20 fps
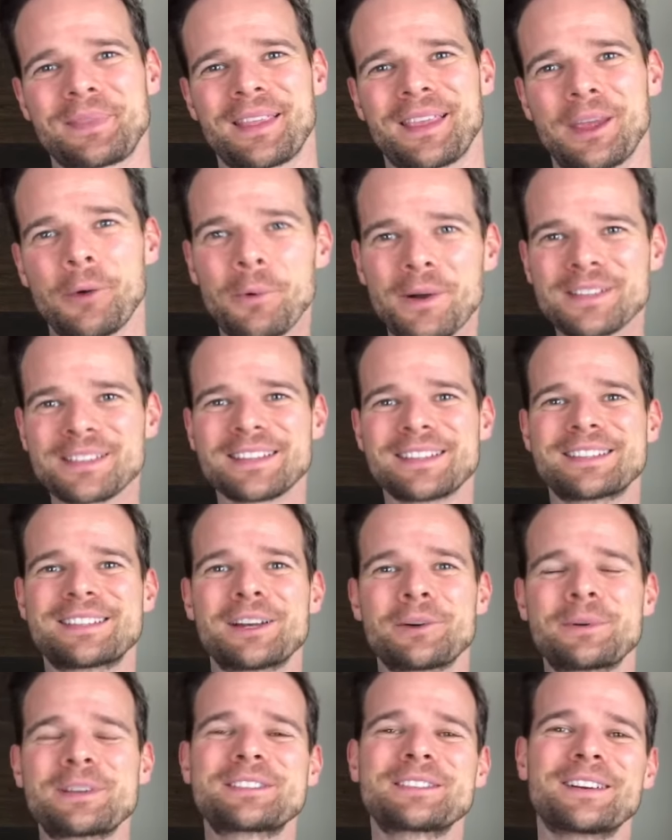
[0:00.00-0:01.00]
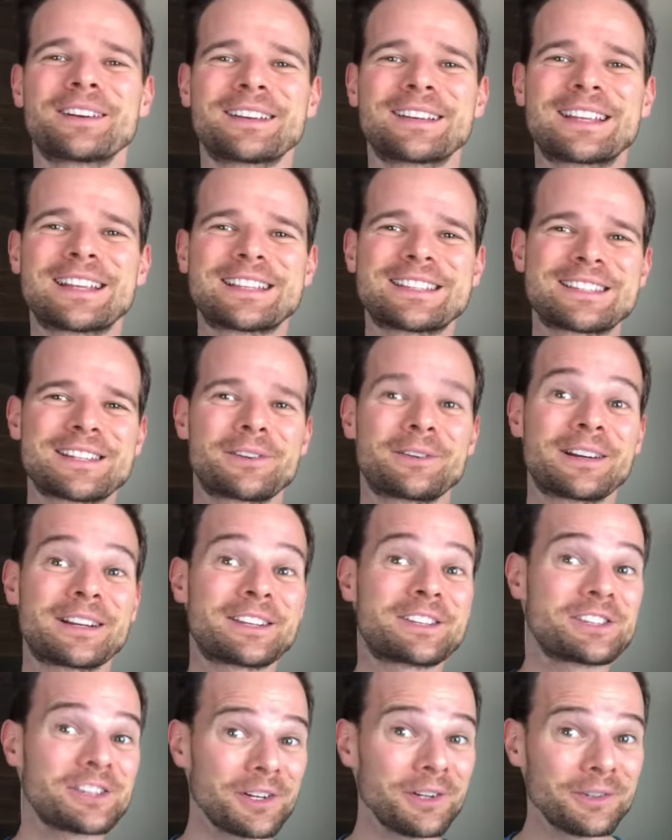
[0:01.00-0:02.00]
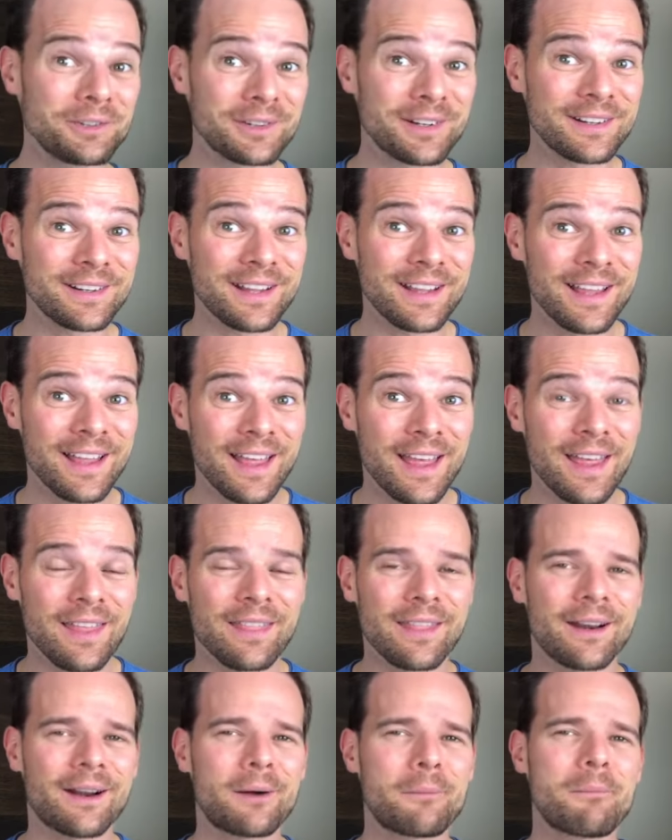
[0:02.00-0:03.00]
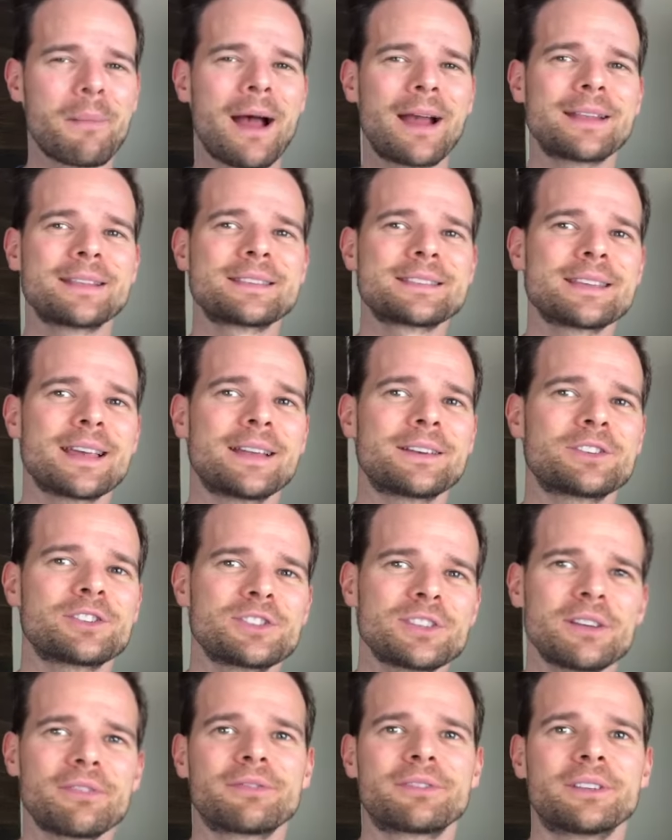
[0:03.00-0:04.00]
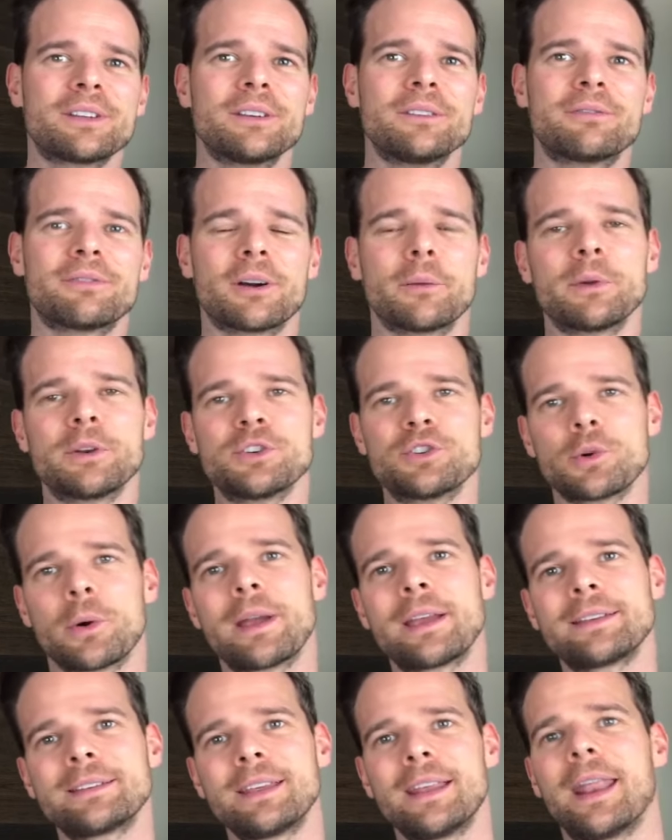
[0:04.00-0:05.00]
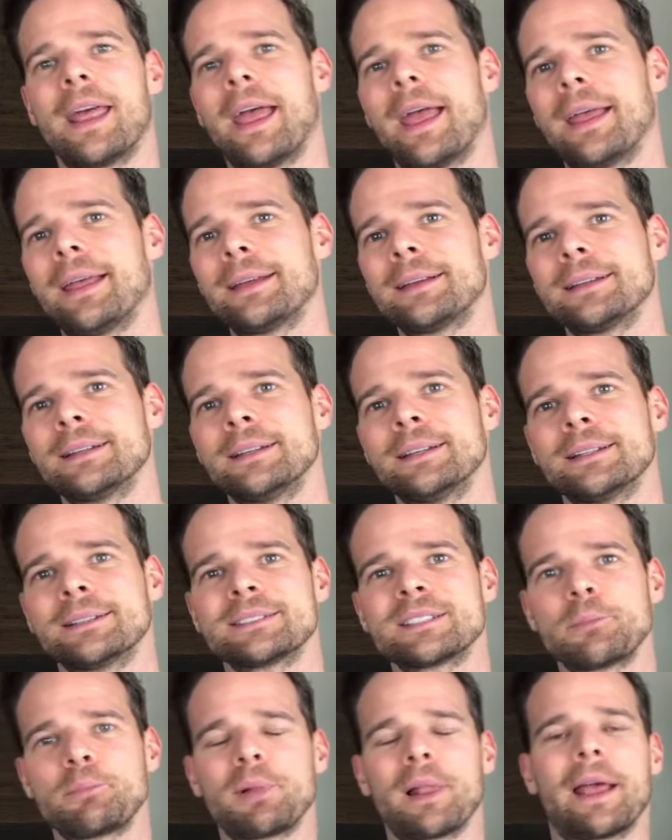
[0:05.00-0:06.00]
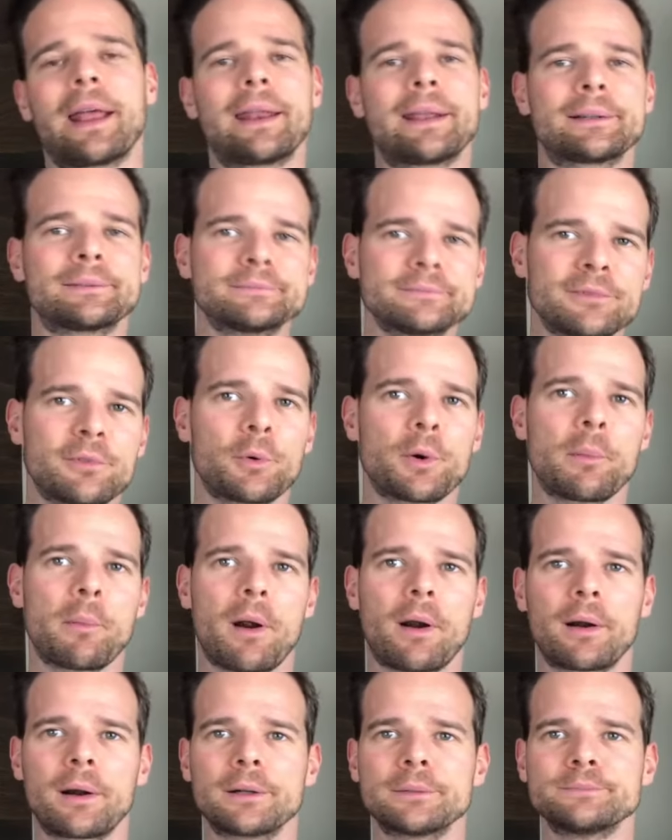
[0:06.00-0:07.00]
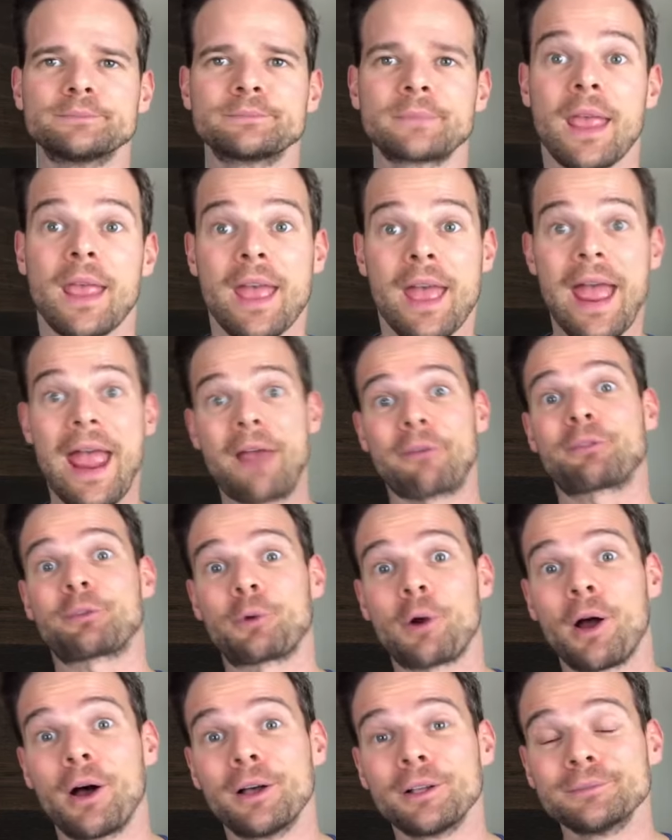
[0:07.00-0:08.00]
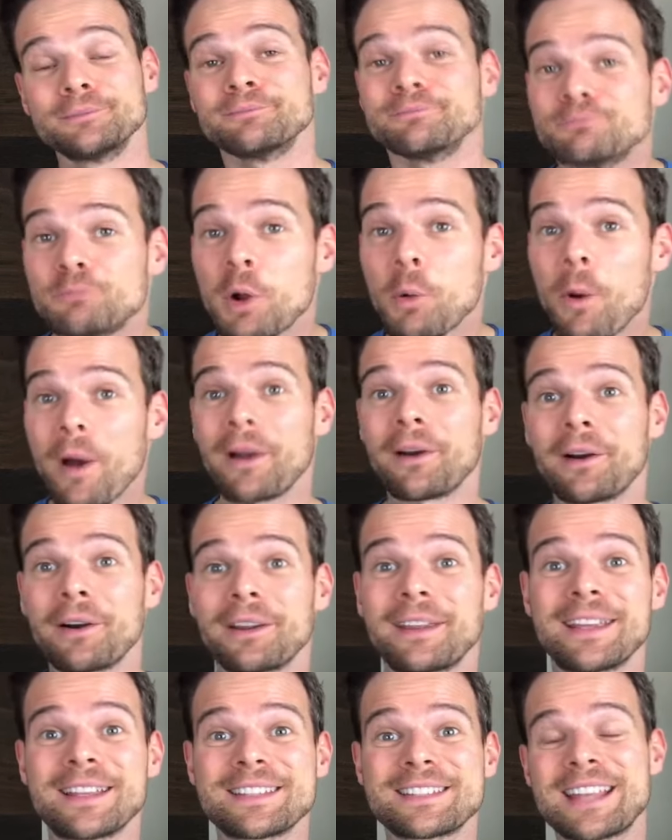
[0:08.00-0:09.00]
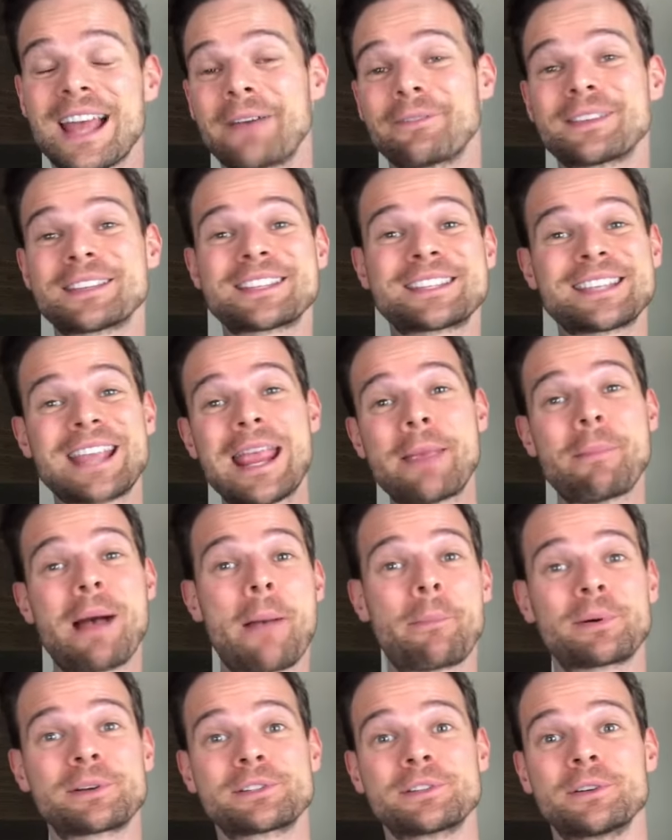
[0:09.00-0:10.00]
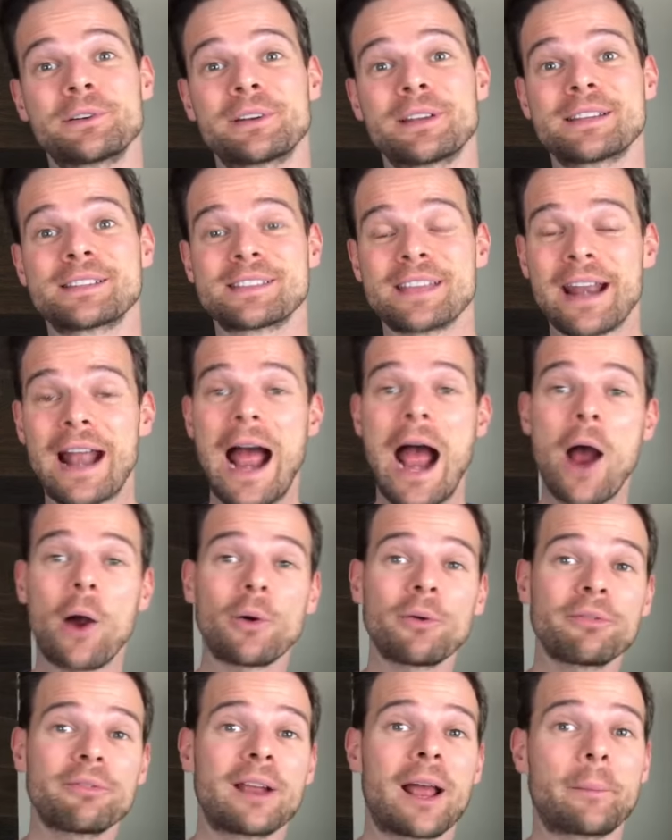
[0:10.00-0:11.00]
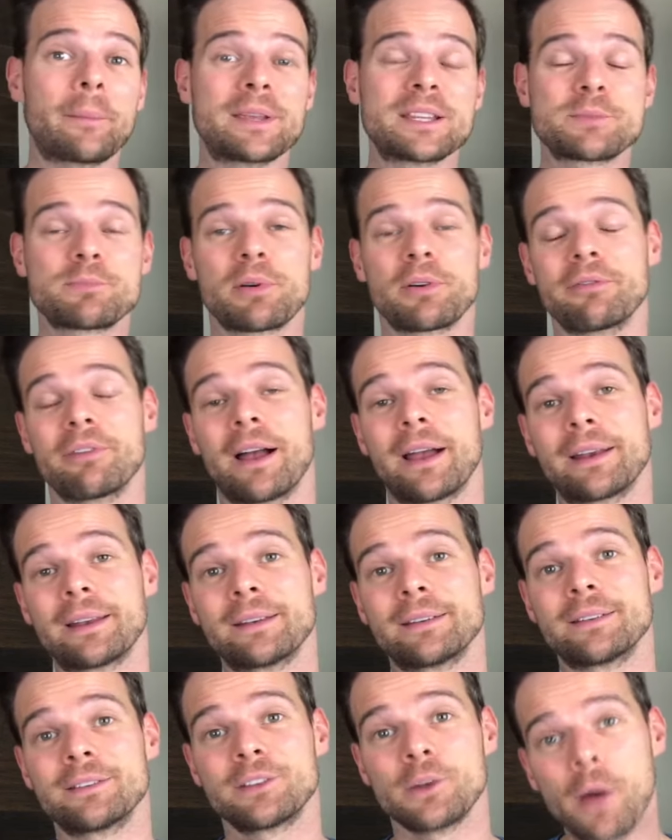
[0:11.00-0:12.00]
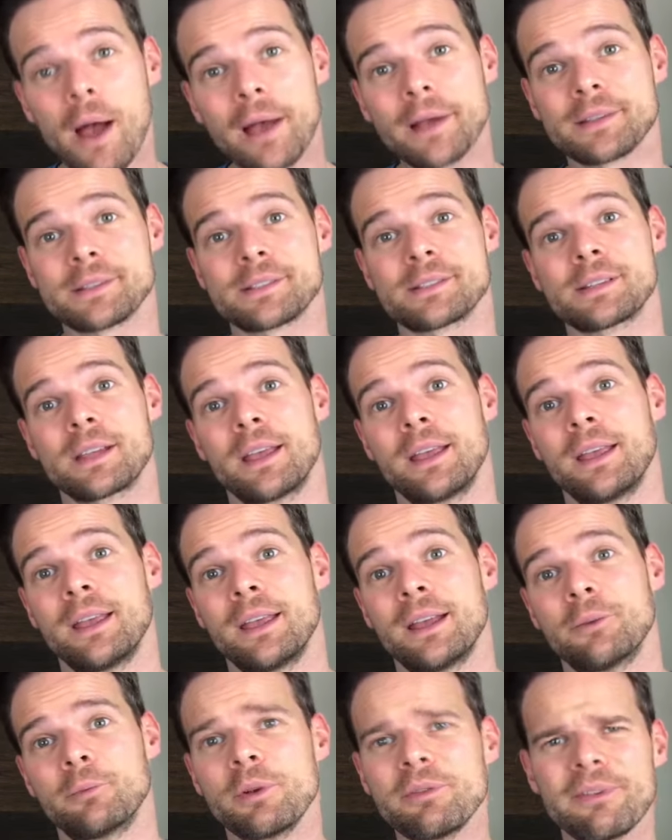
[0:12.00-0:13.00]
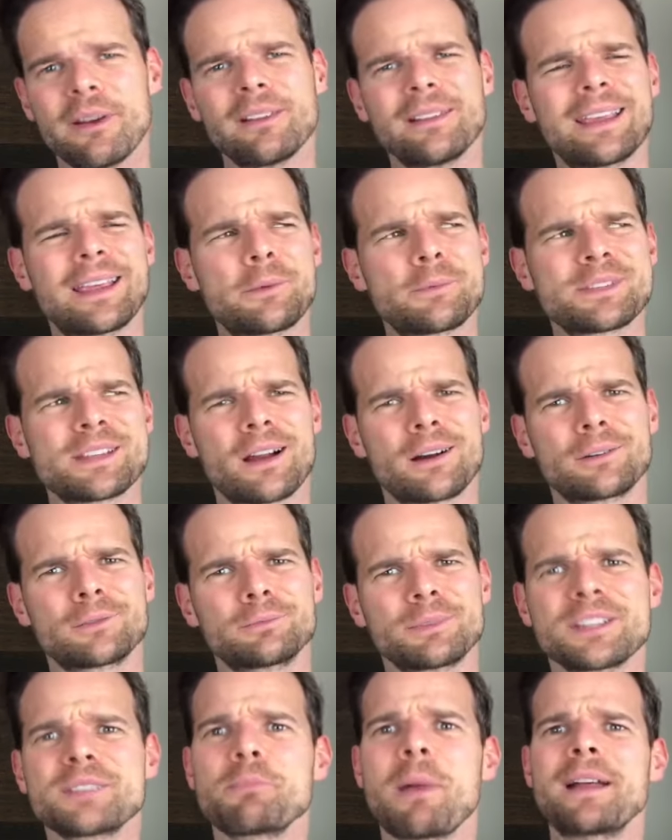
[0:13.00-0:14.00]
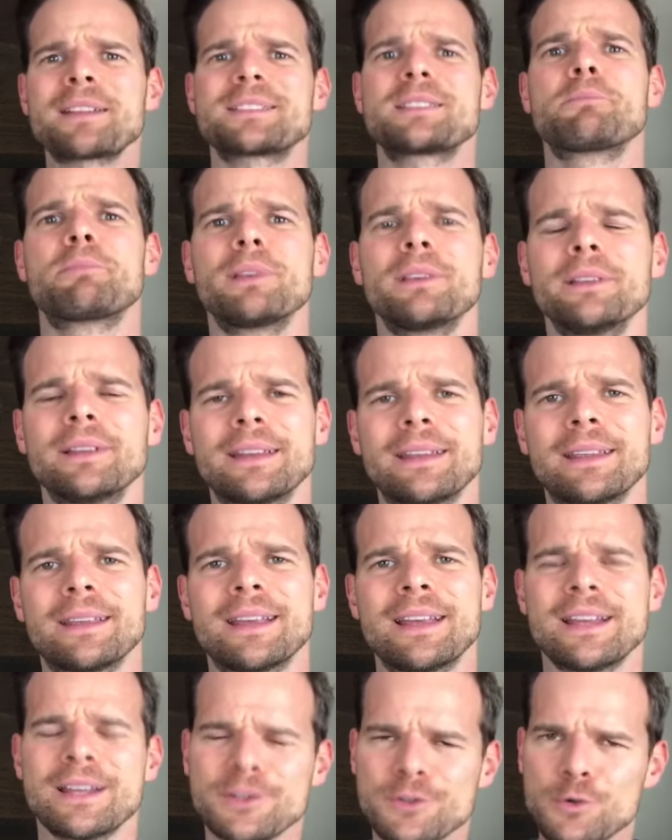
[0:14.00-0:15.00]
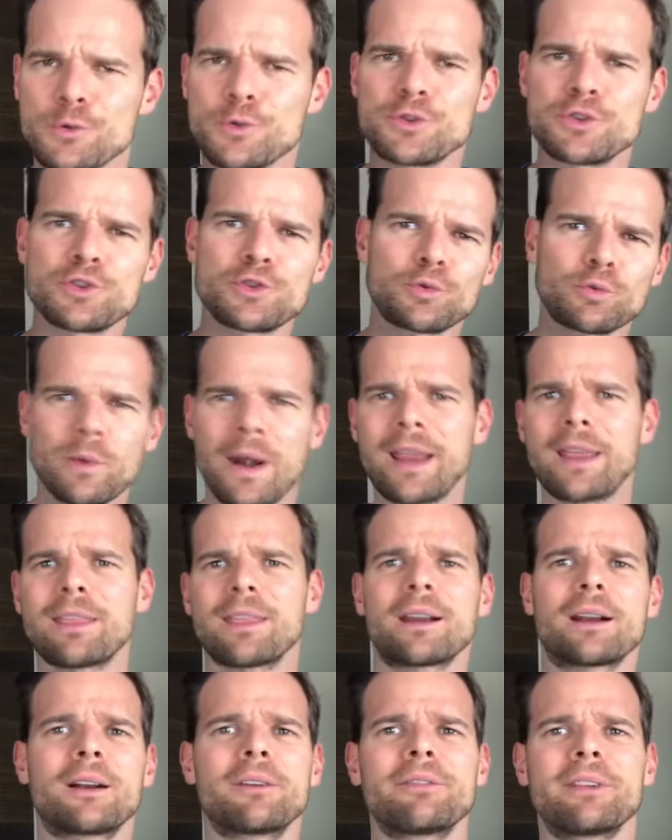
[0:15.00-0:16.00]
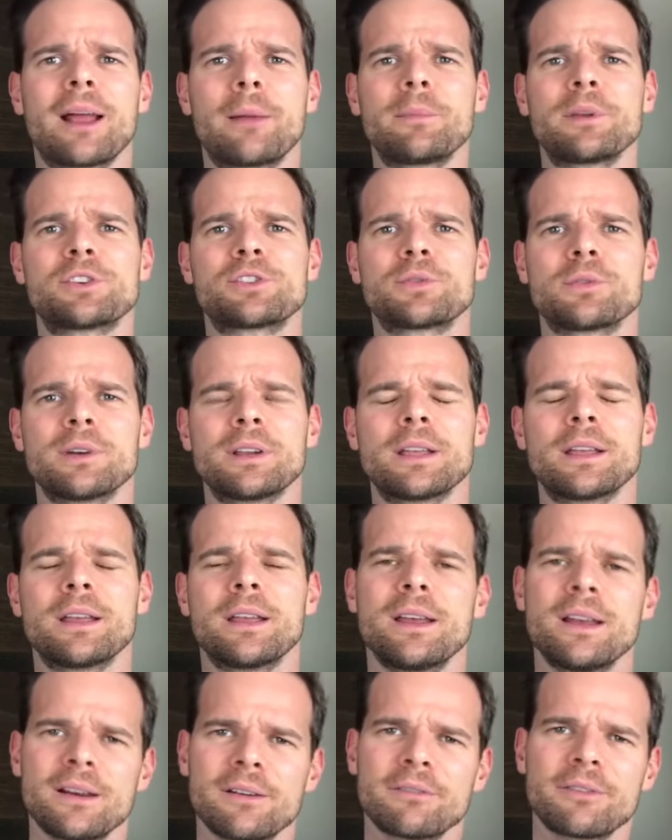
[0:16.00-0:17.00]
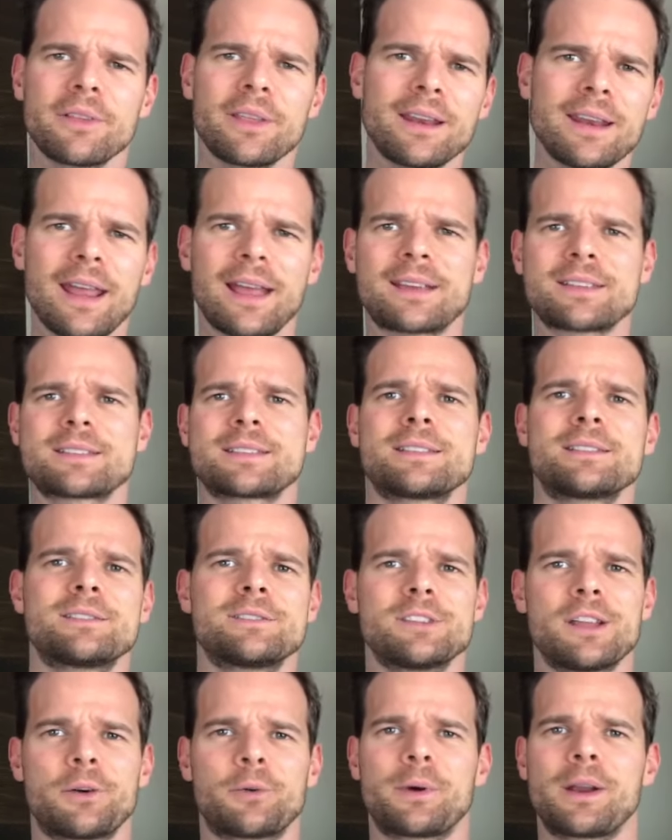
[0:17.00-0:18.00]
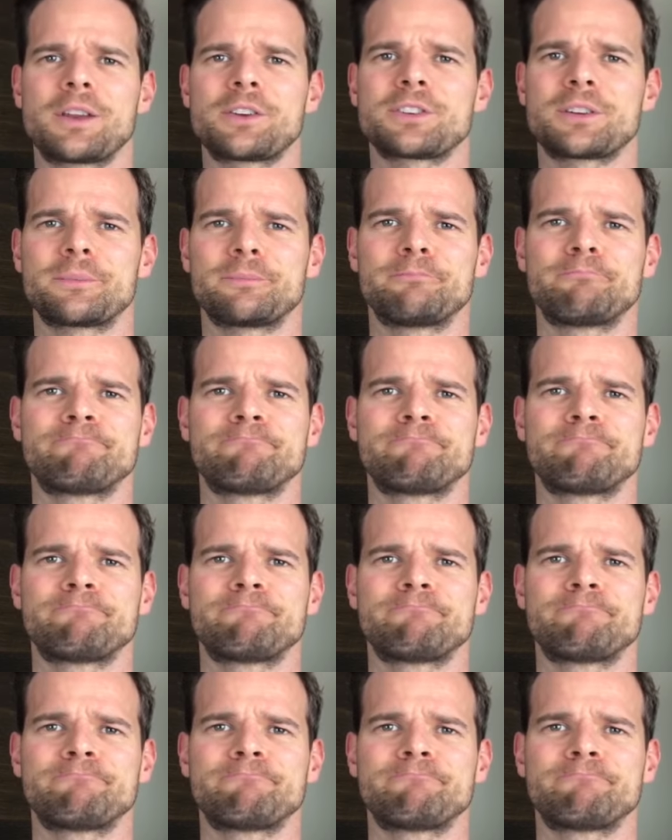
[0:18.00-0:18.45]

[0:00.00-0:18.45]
It wasn't until we started considering children that our mindset shifted from enjoying today to planning for tomorrow. After all, we wanted our kids to have the same opportunities that our families provided to us. We felt like it was our responsibility to strengthen our family tree for the next generation.